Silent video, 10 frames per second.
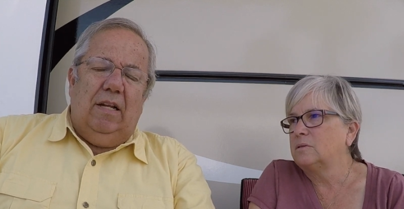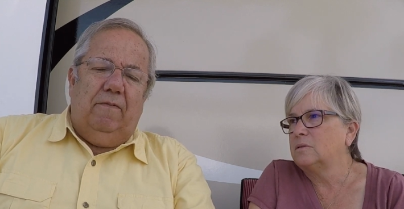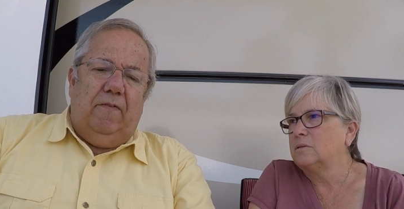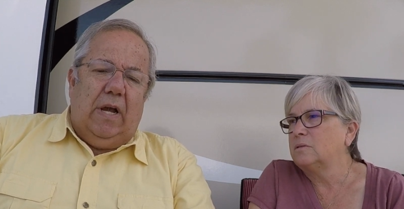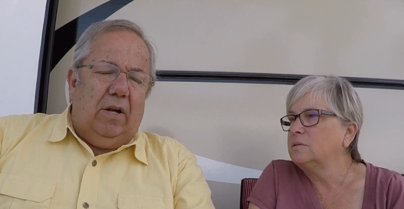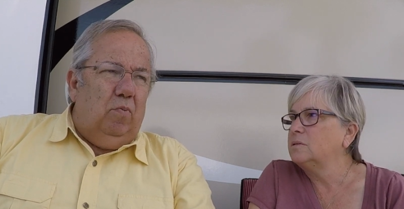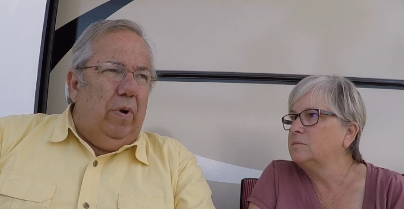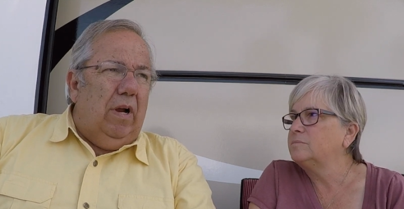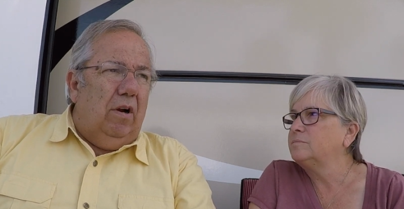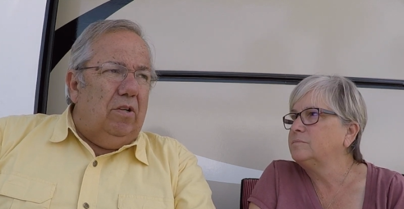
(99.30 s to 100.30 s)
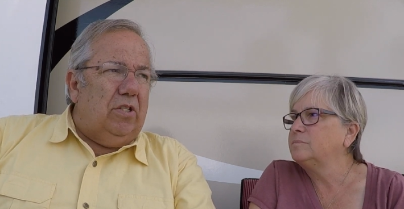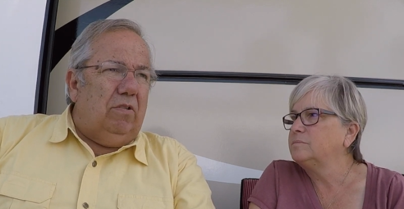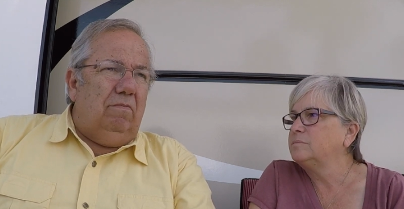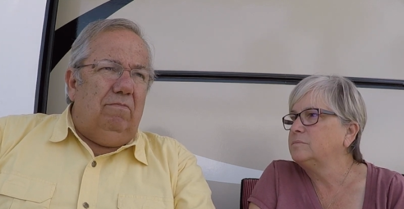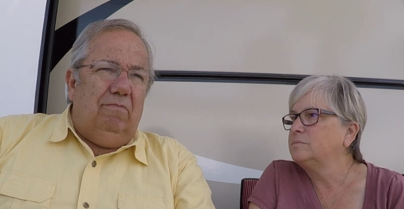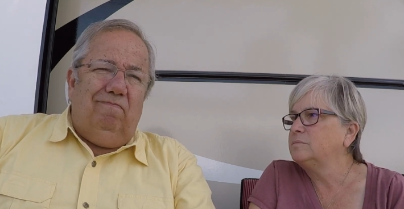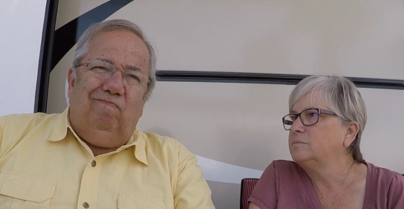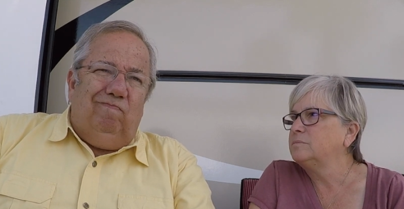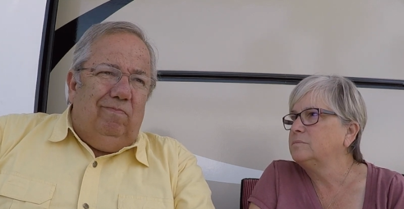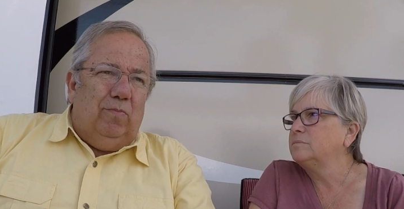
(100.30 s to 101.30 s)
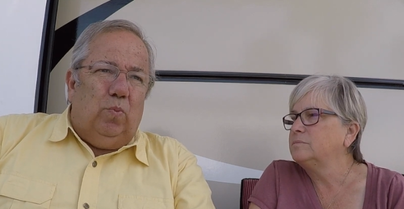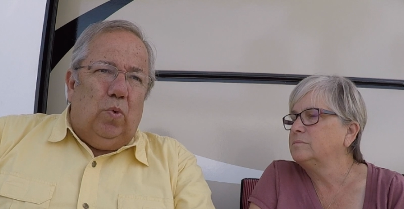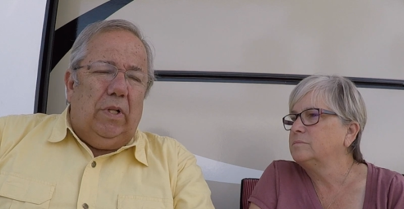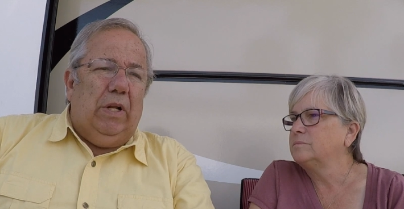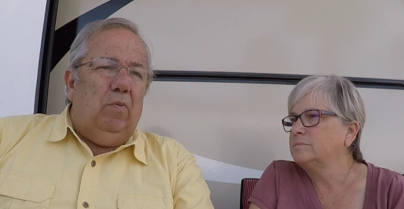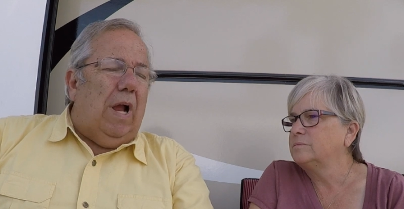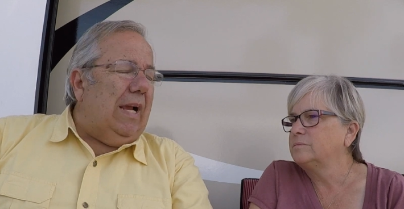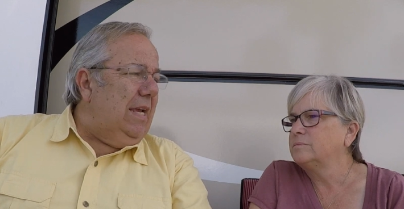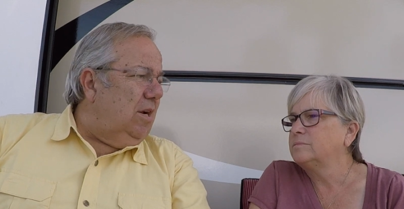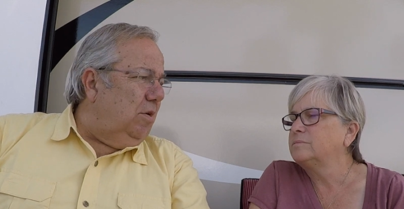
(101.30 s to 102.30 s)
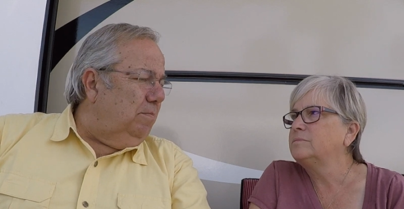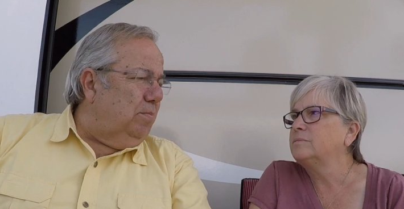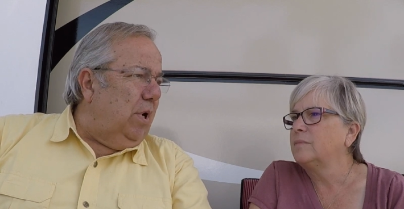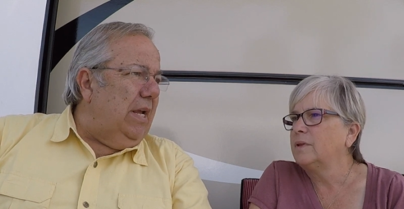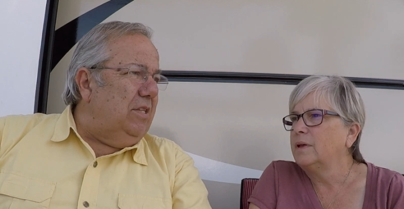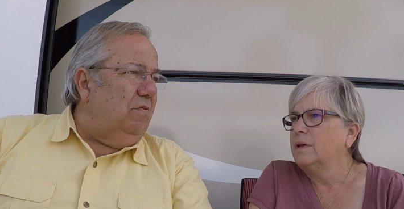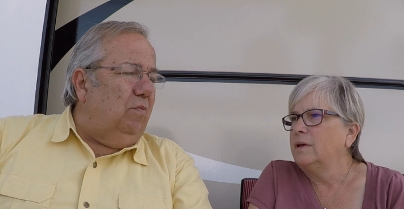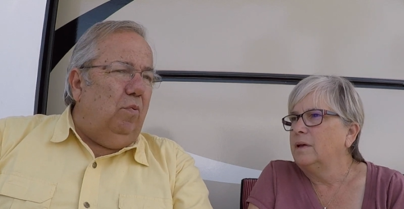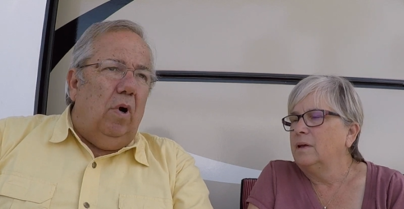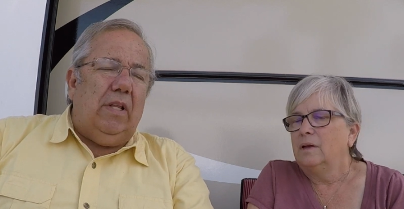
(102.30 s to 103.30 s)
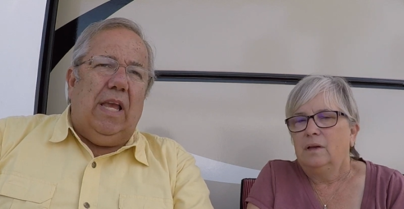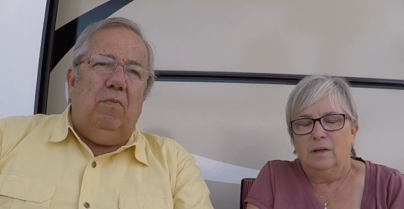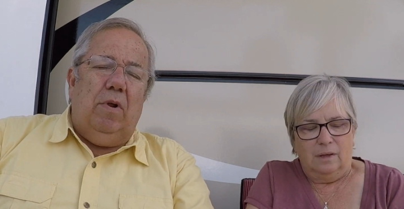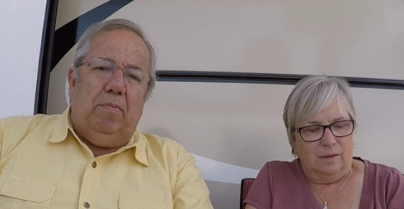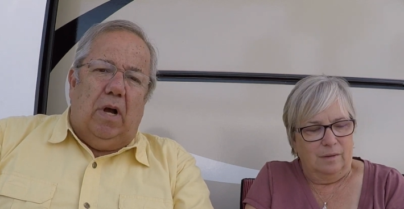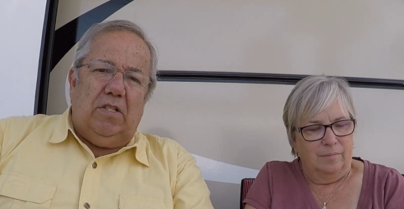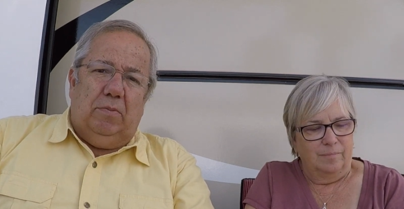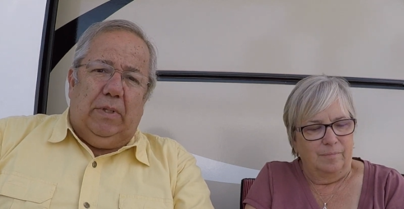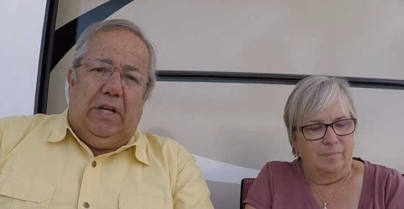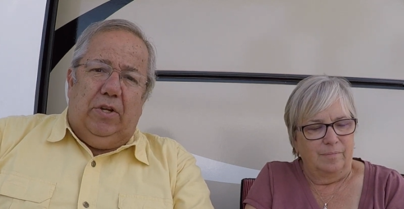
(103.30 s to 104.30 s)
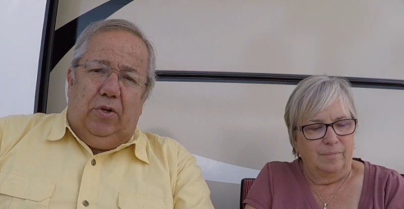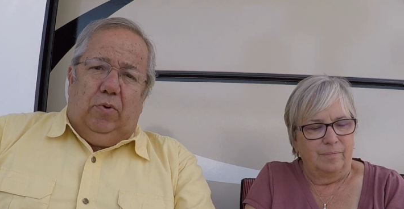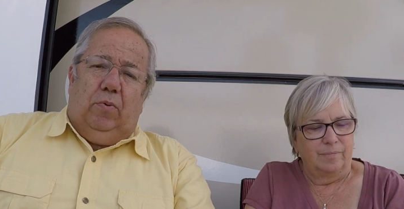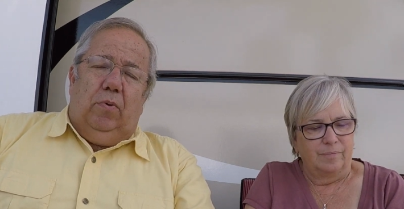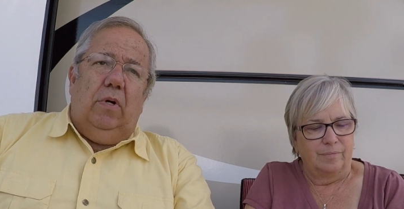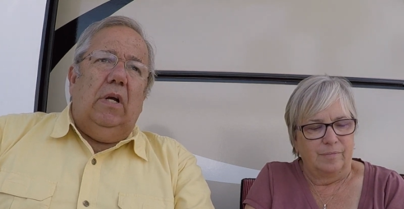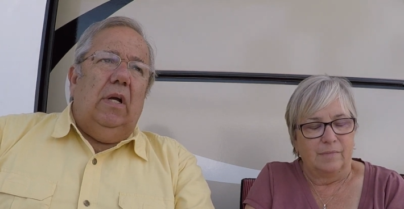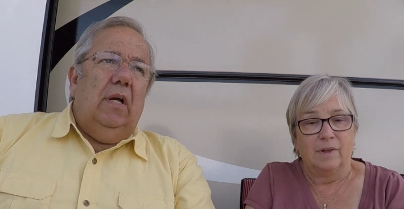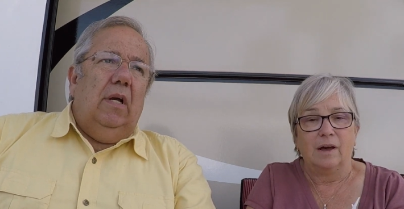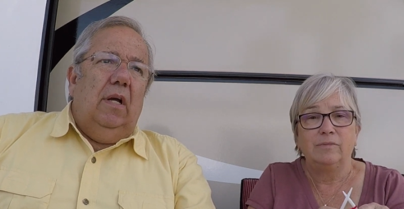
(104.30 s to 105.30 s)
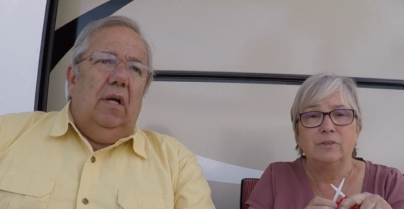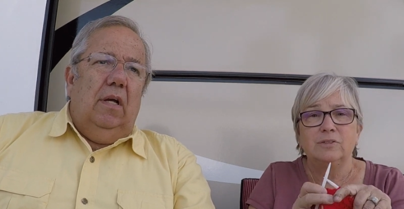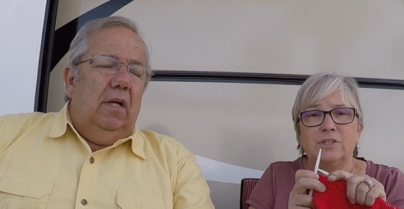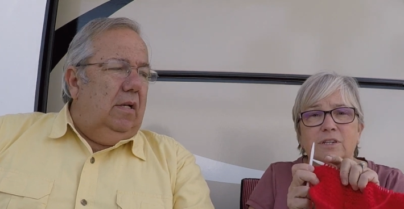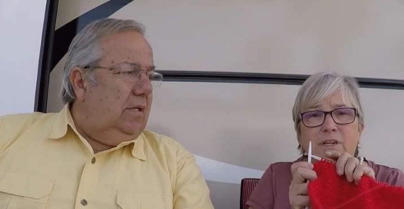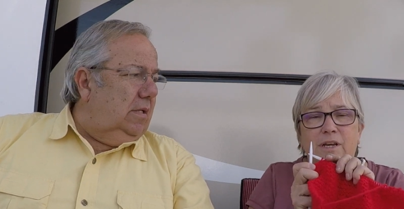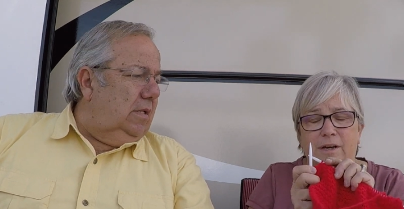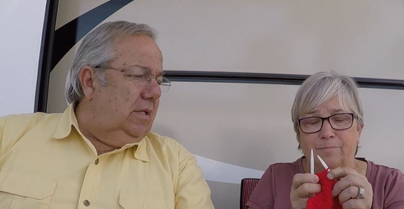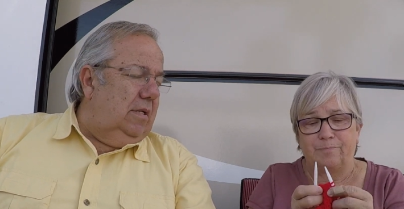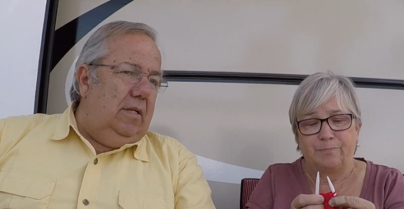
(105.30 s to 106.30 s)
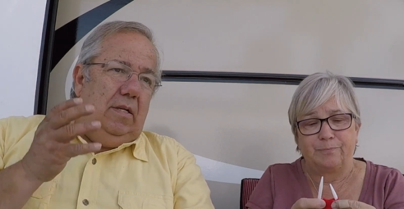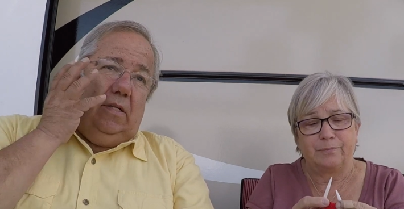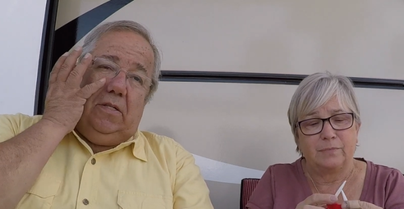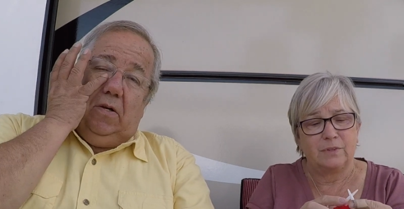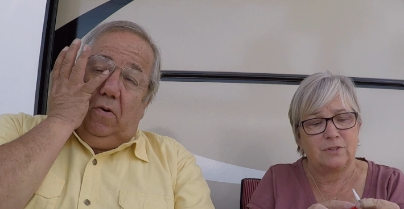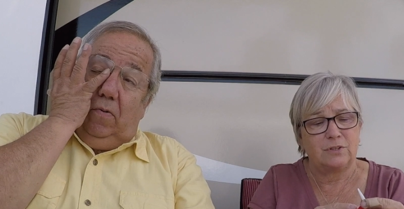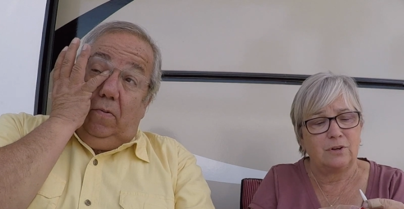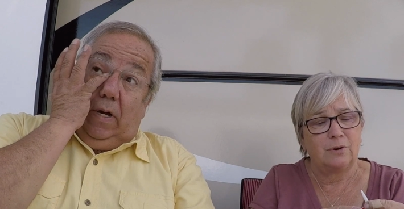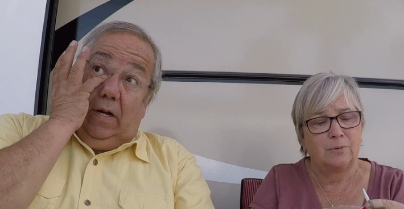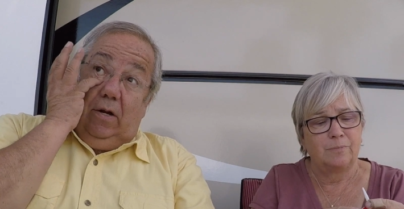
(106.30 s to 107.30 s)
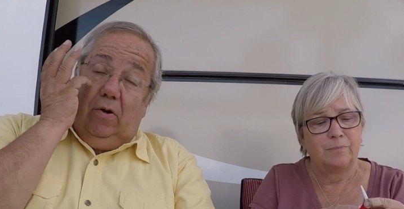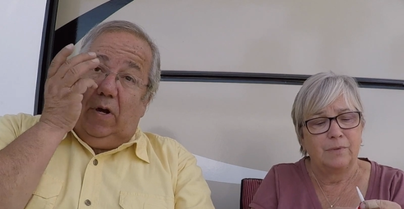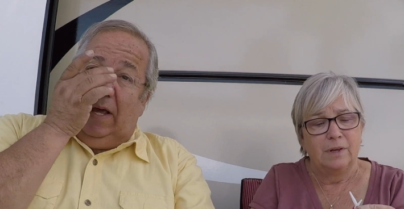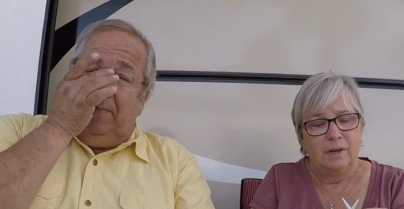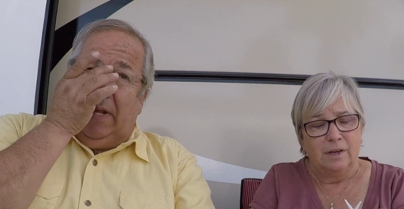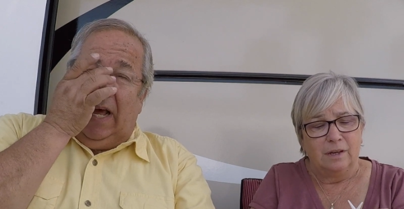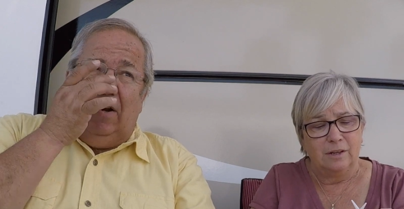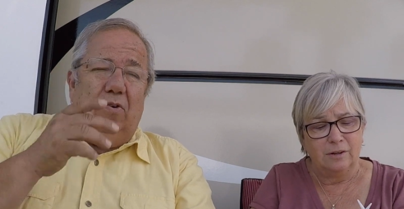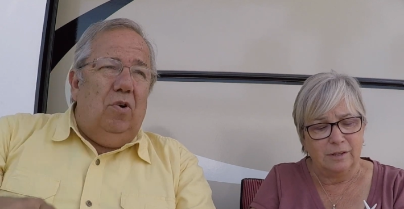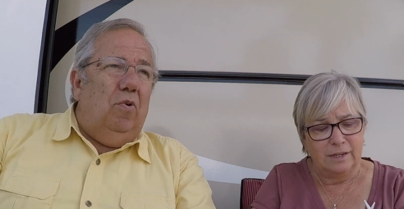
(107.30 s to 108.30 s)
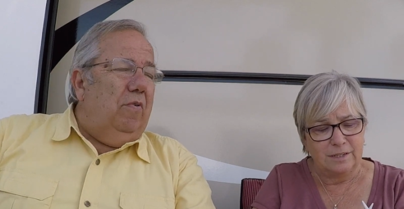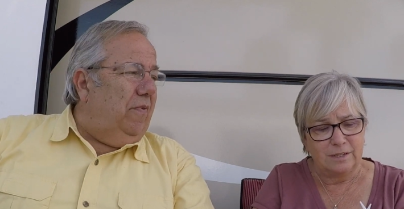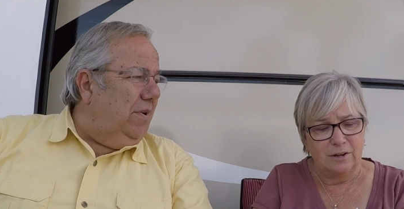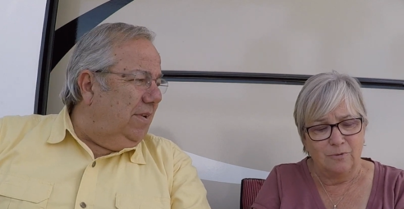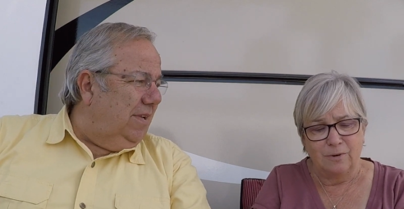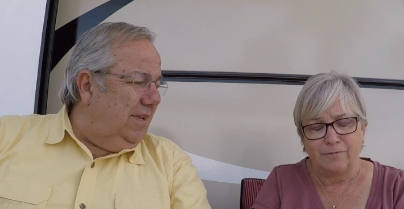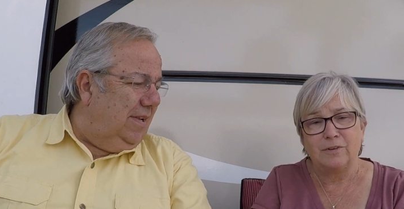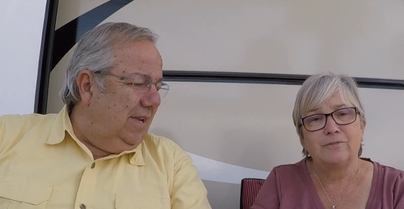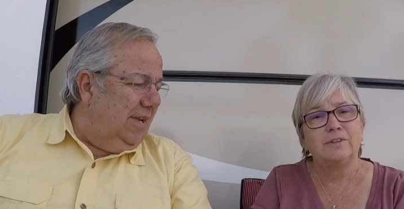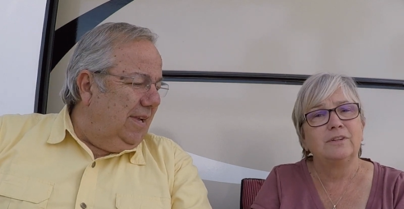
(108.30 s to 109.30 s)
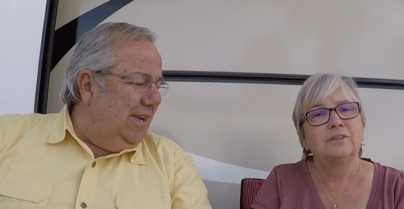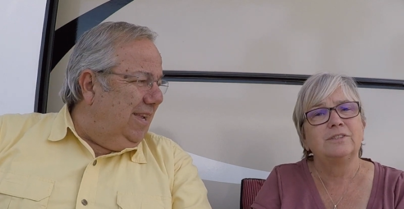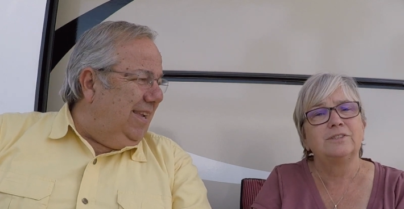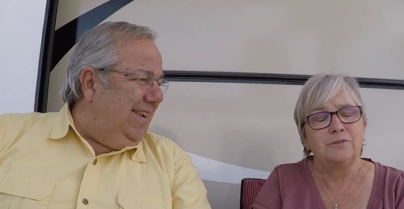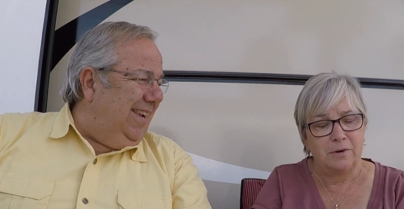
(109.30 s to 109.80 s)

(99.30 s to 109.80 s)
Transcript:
Speaker 1: in effect, we are really racking our brains. What can we possibly do?
Speaker 2: I've learned to knit.
Speaker 1: So, so, I don't know. I bet I don't know. let if, us
Speaker 2: know if you've learned to do